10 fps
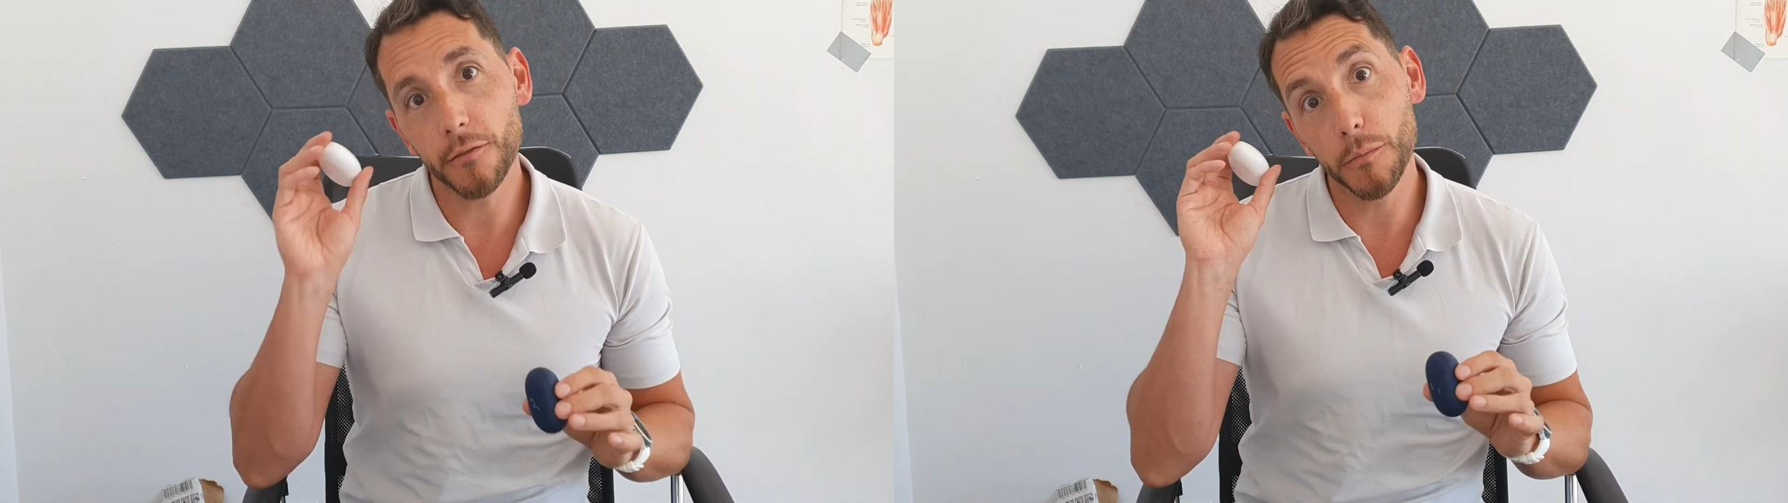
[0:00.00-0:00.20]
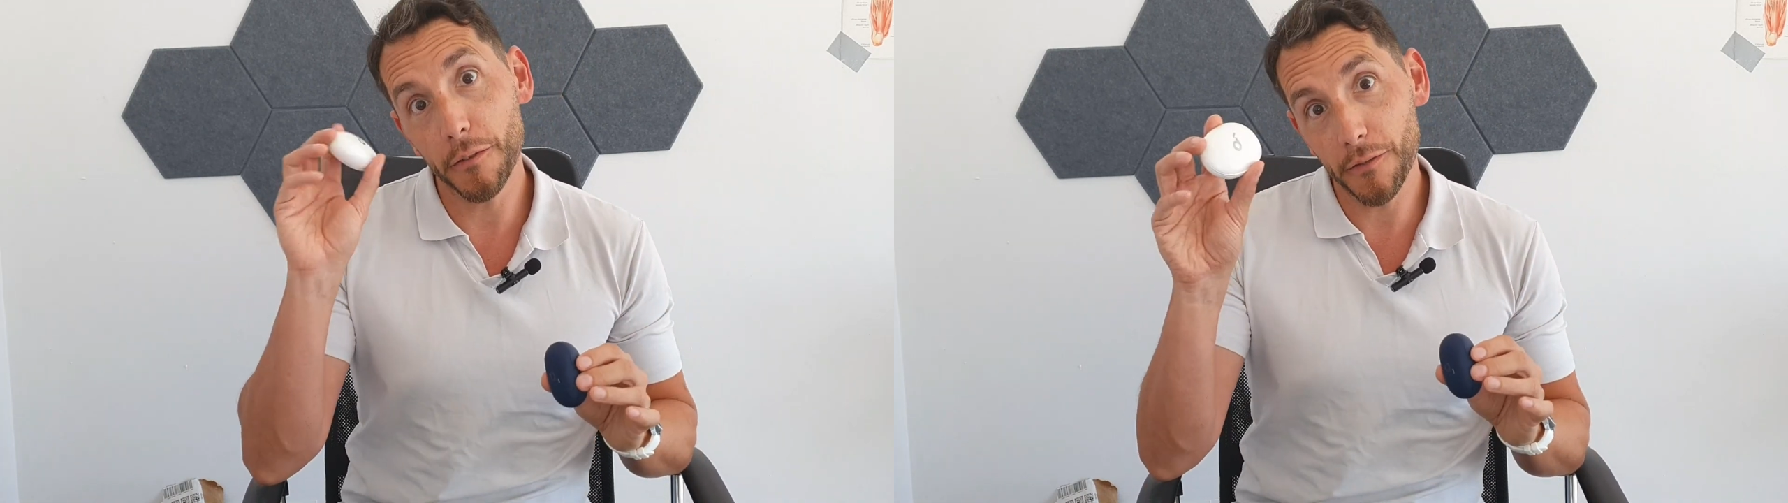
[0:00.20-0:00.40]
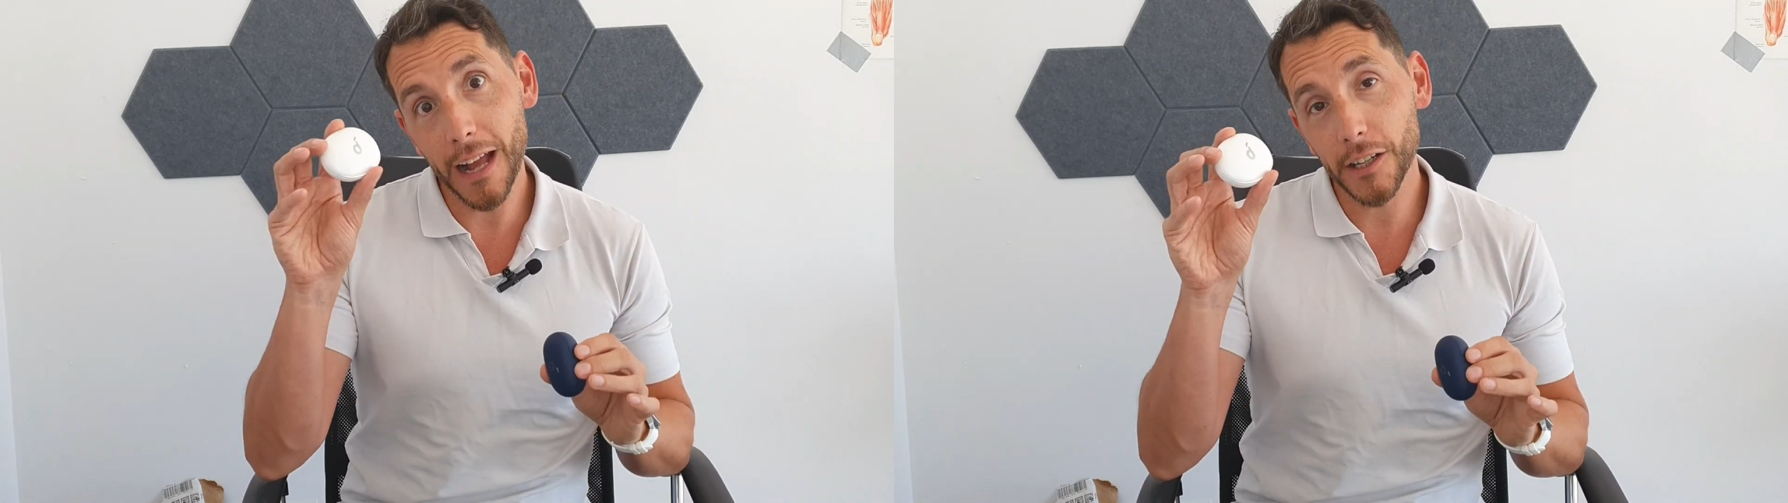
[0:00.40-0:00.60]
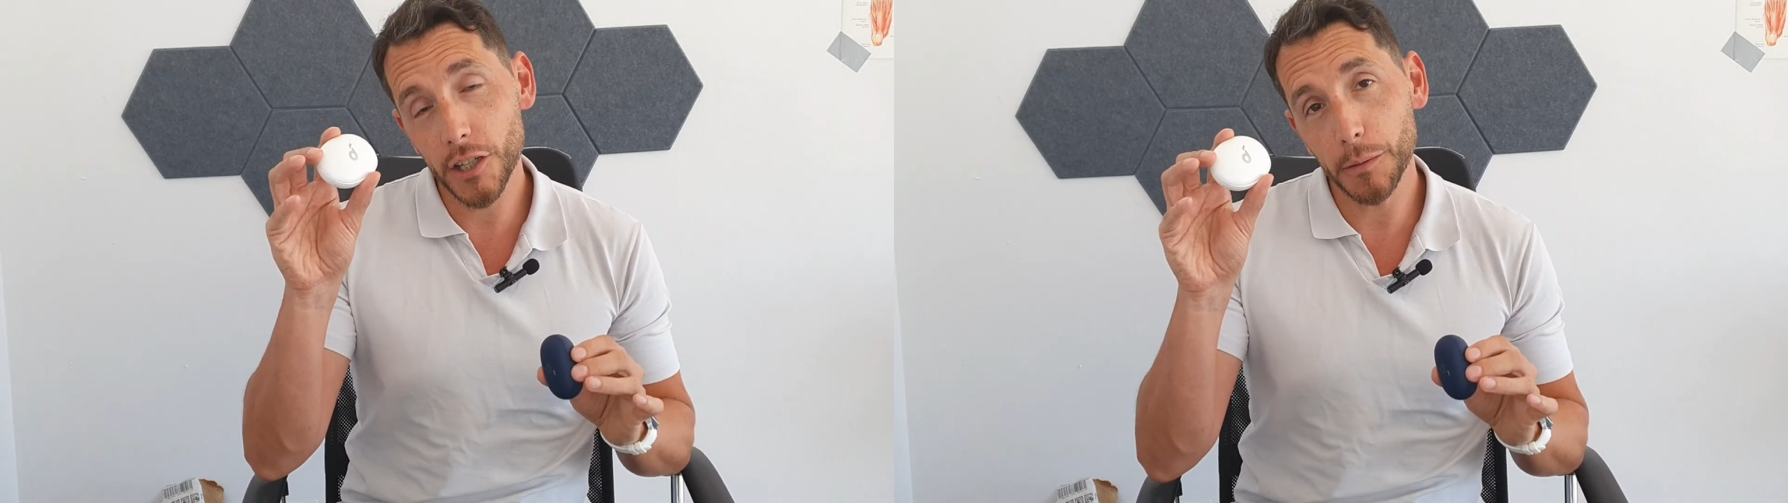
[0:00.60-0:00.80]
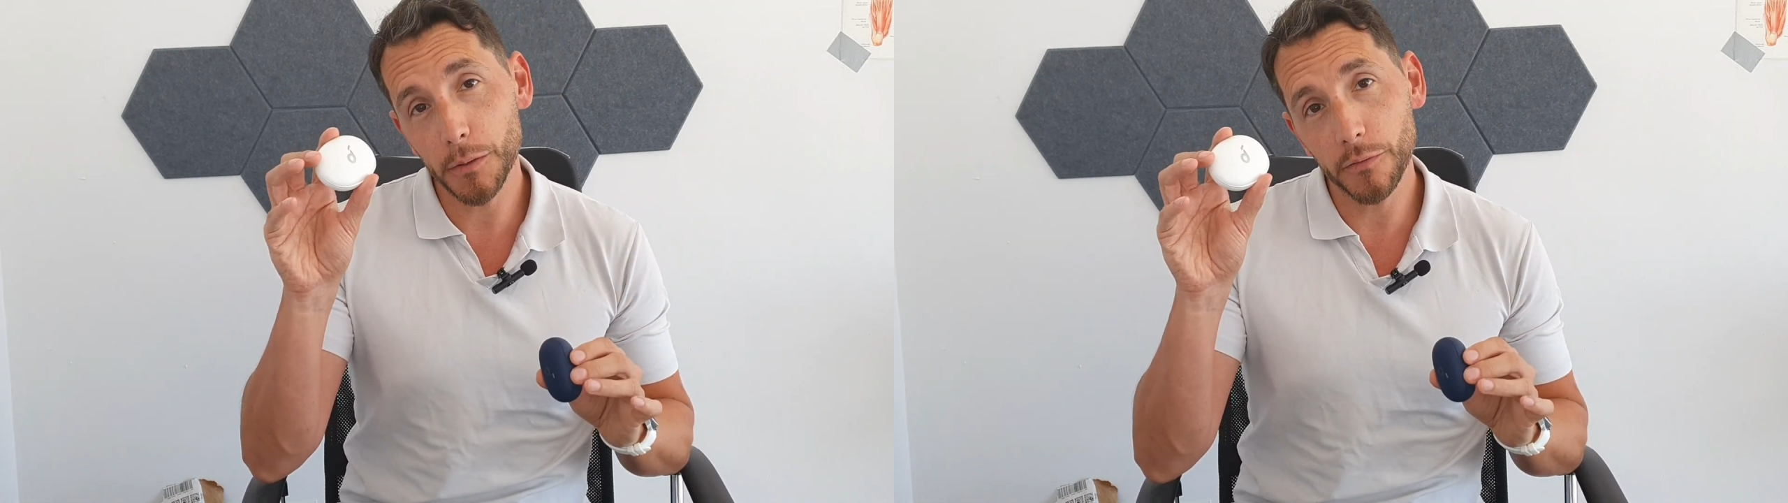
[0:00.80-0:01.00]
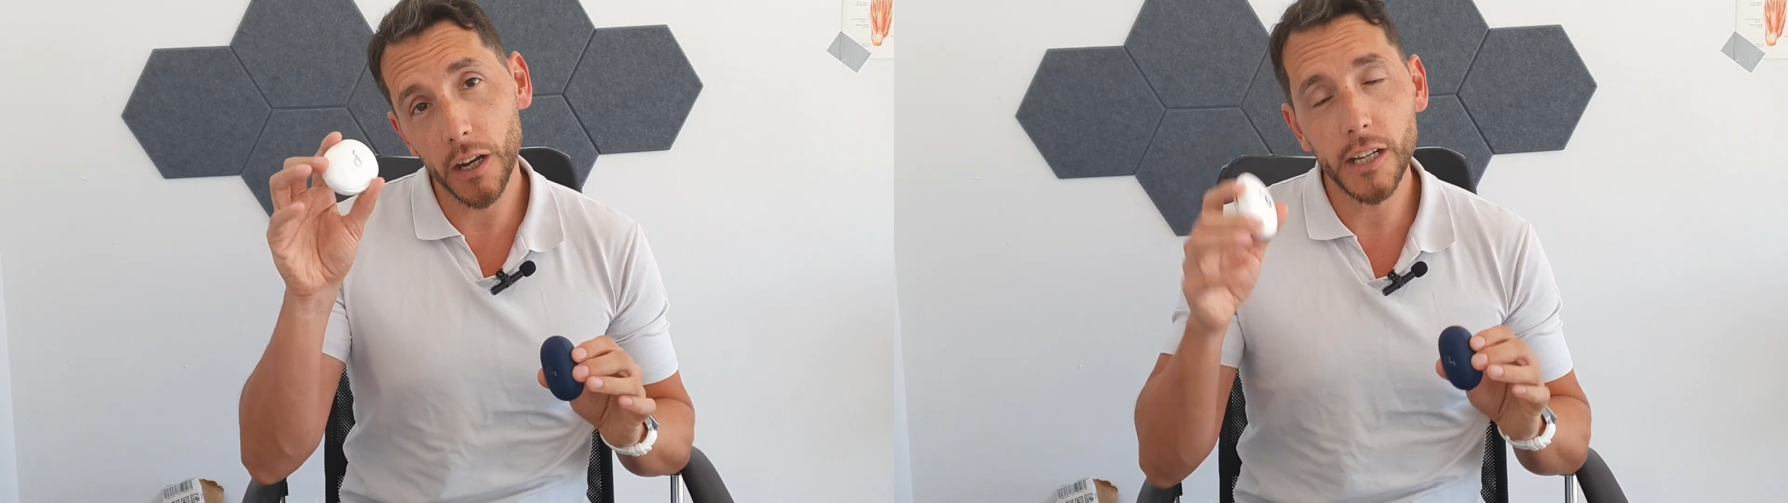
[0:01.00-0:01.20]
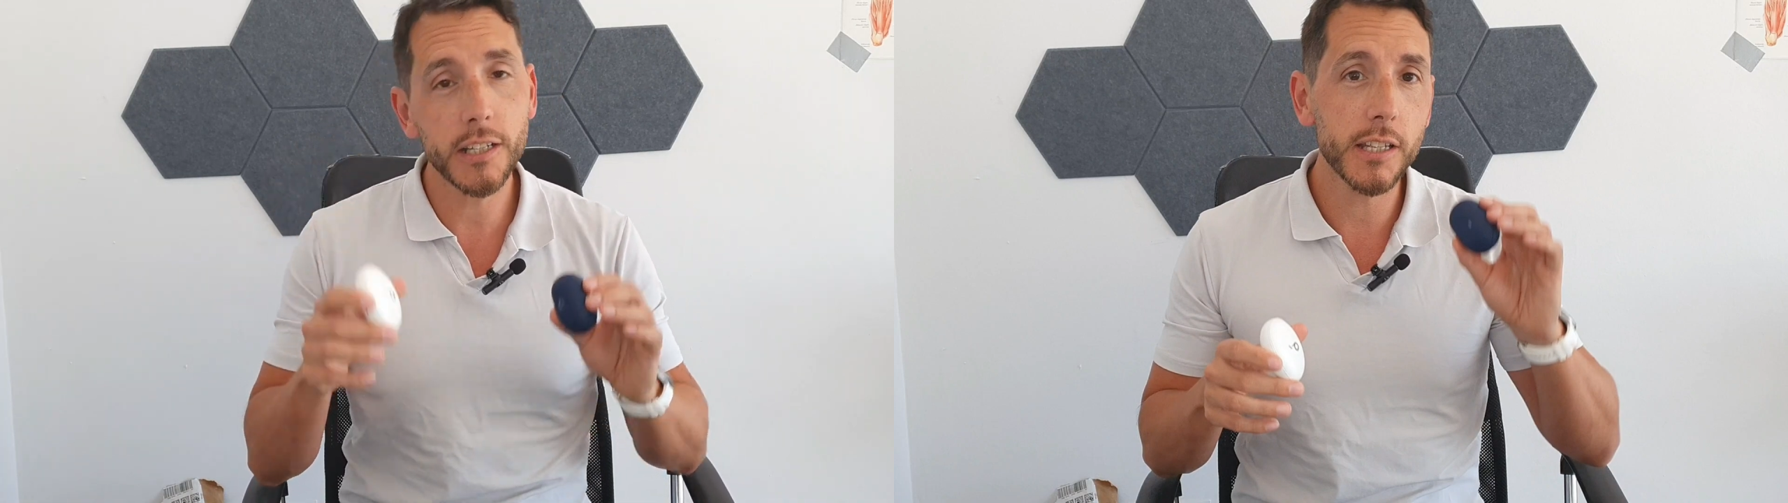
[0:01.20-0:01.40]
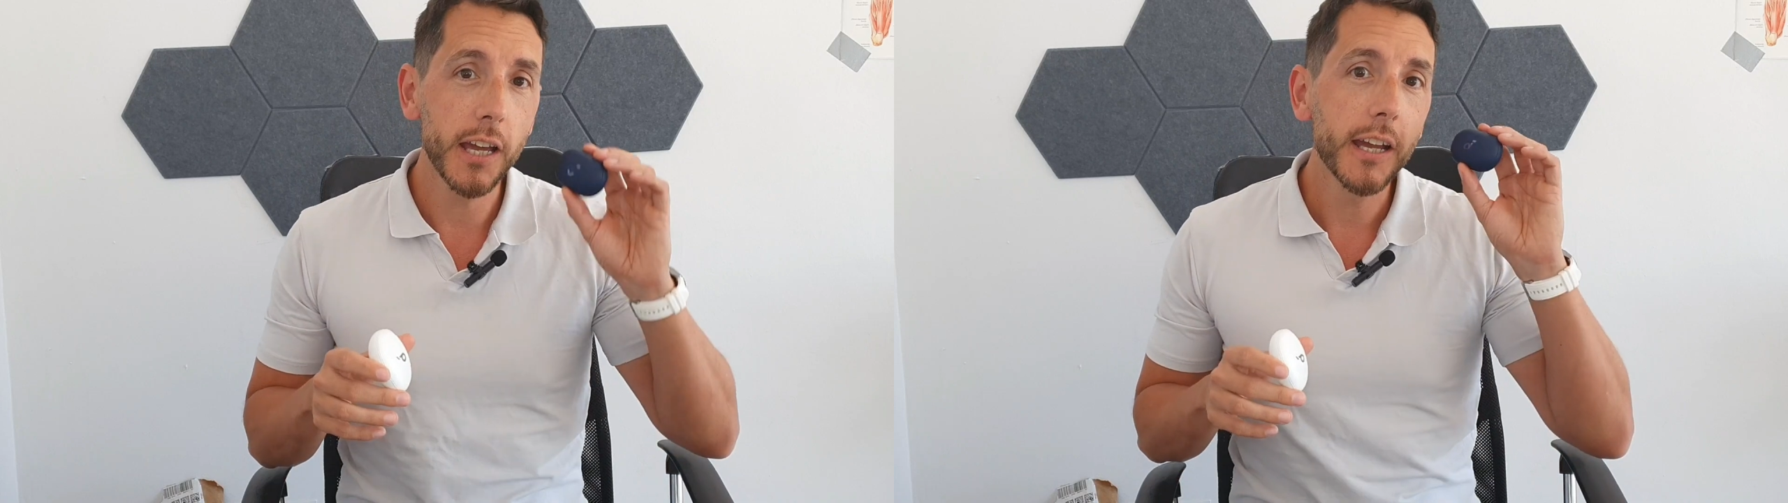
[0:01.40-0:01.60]
from a flagship
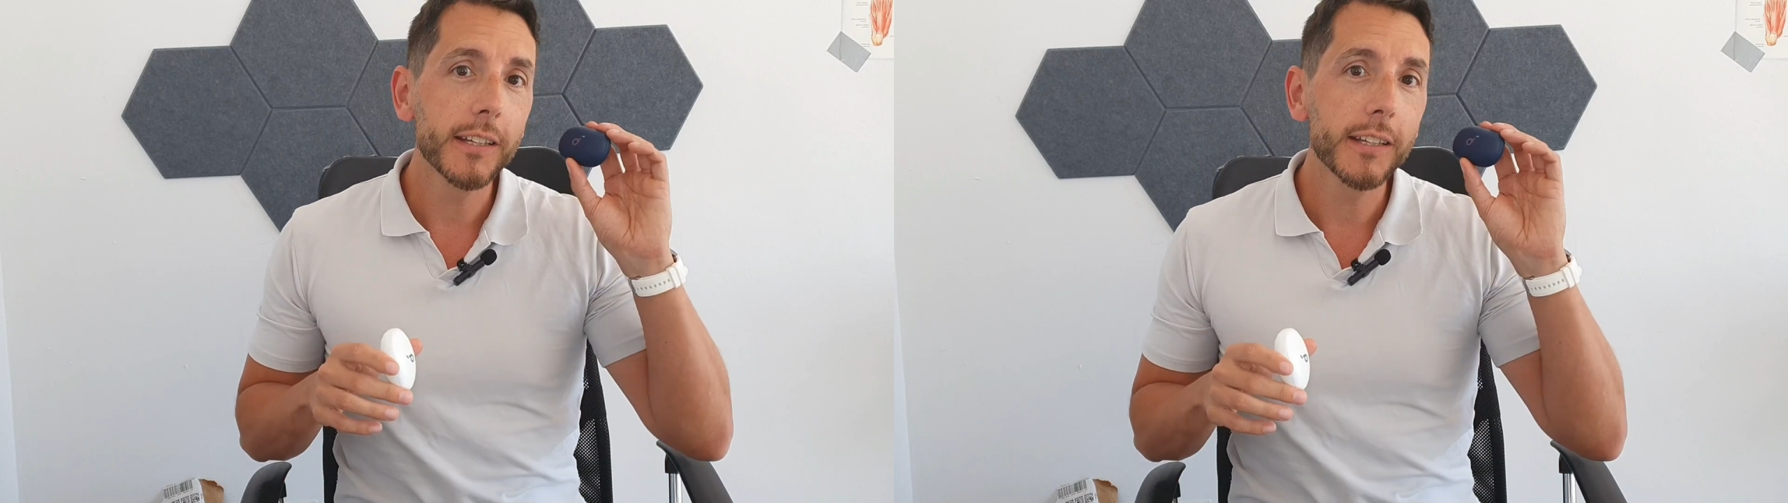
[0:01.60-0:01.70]
device